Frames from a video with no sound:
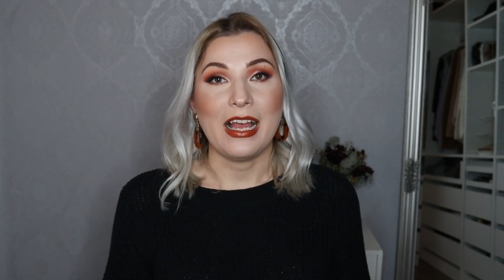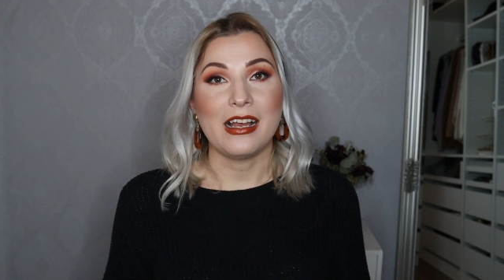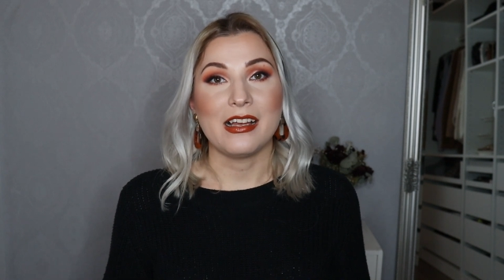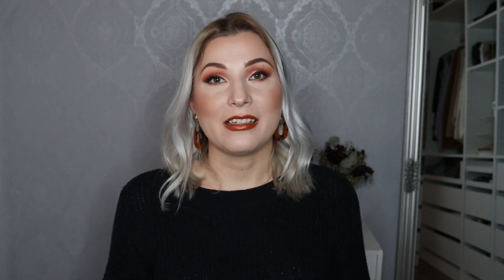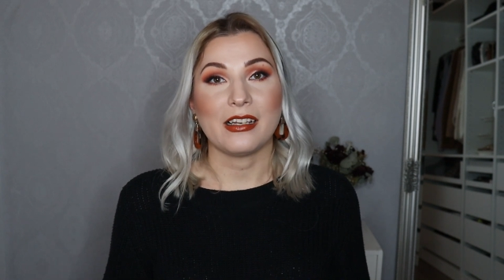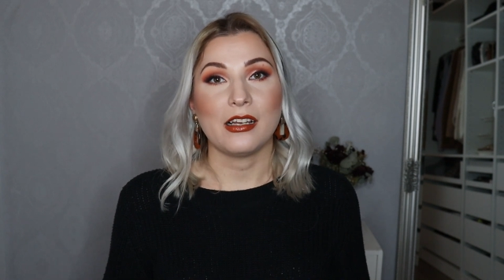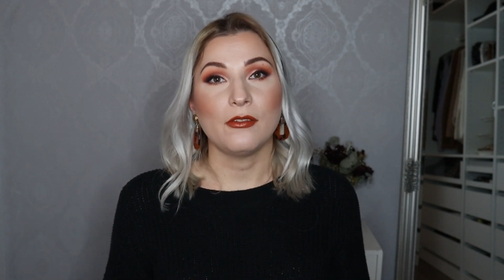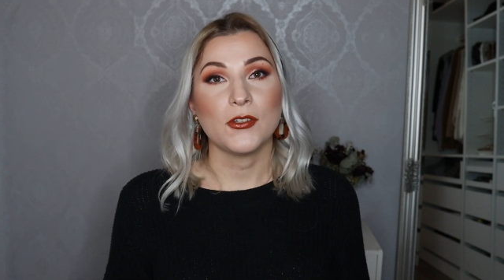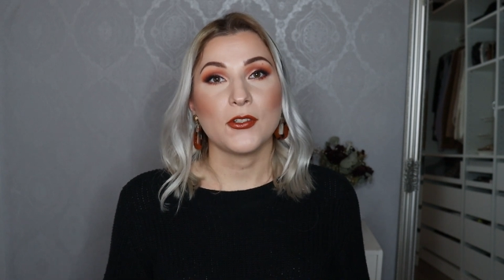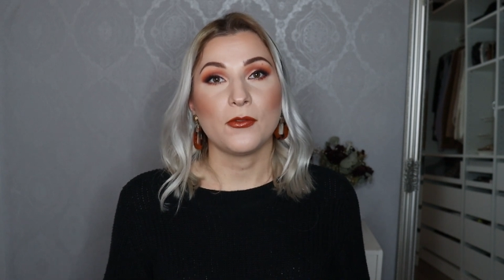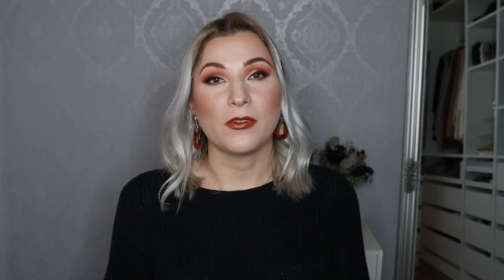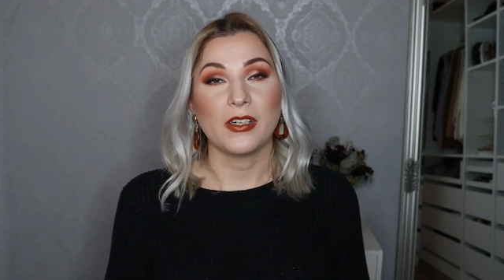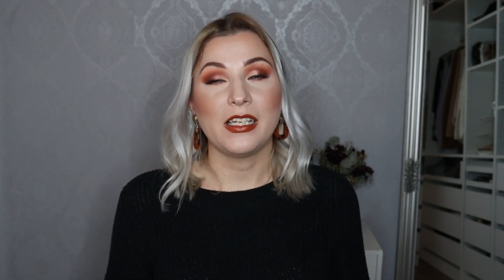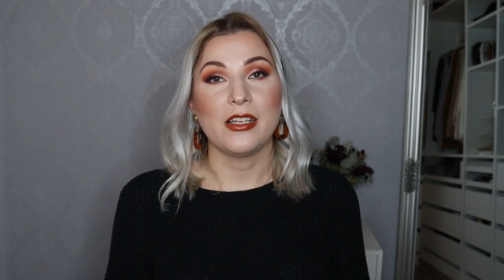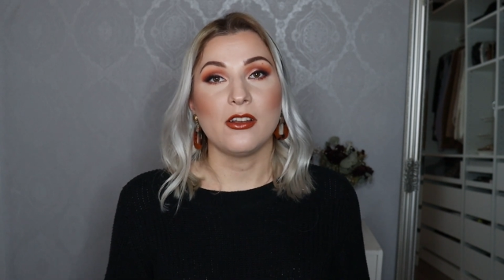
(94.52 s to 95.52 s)
And I was
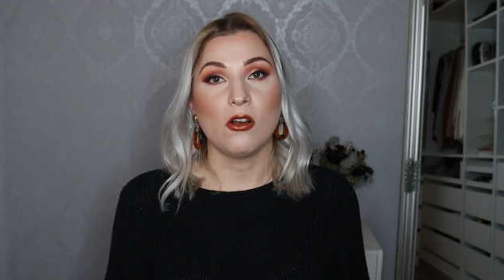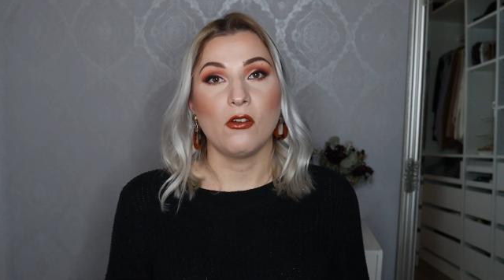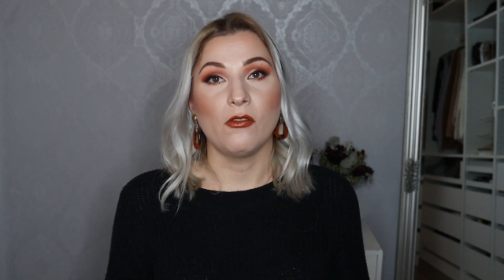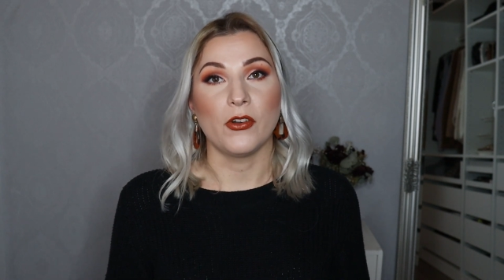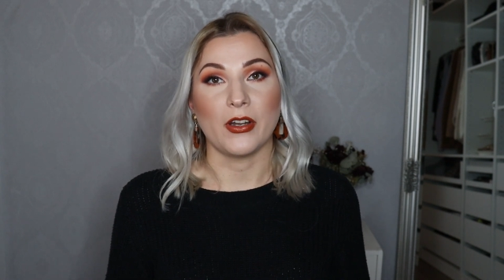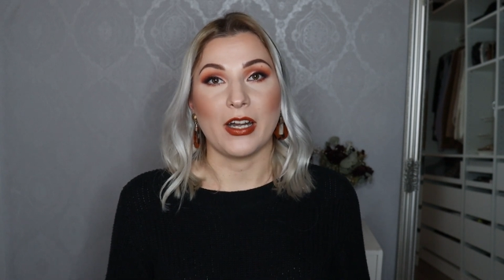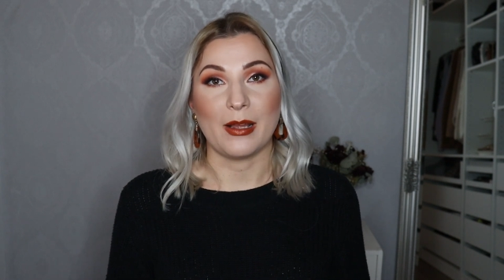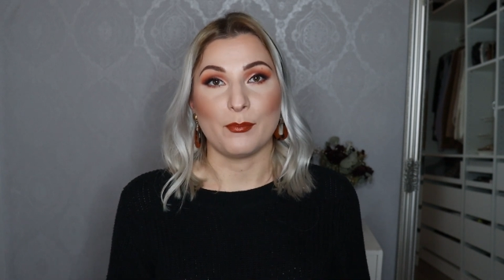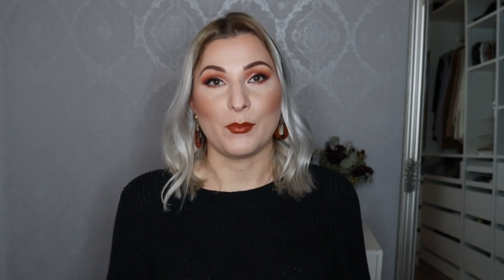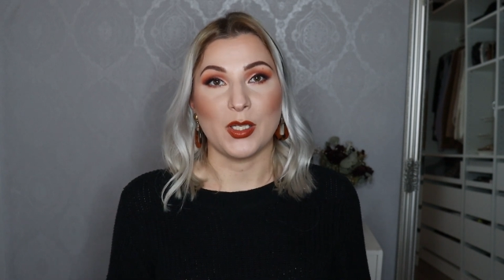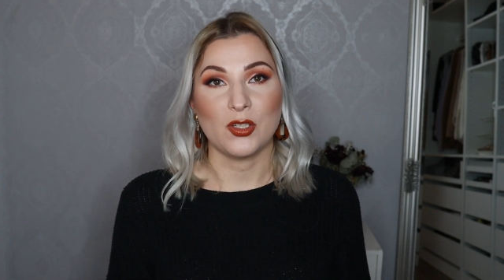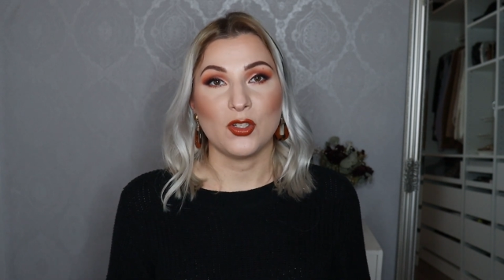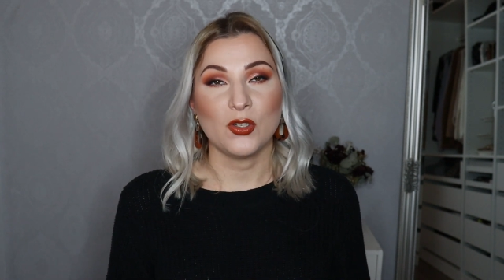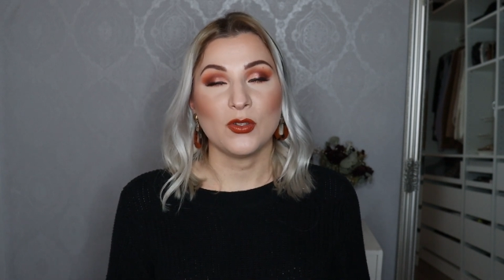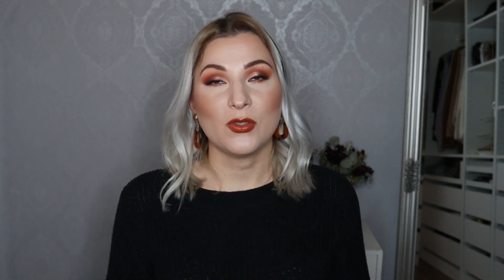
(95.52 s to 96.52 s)
really over
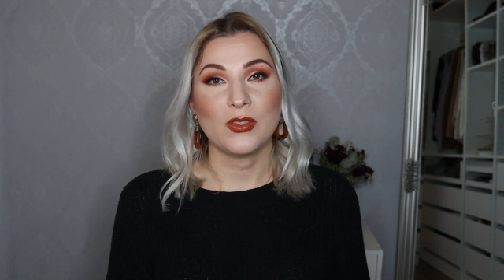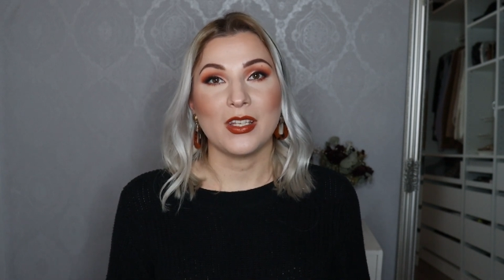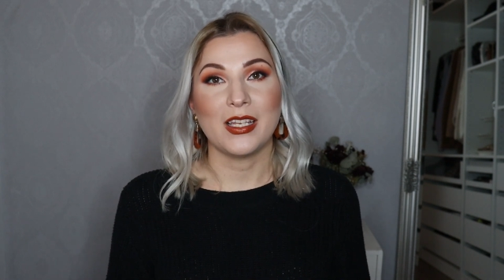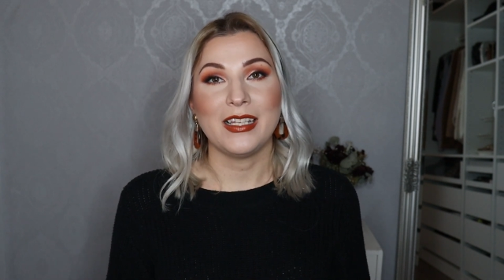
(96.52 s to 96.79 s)
ambitious.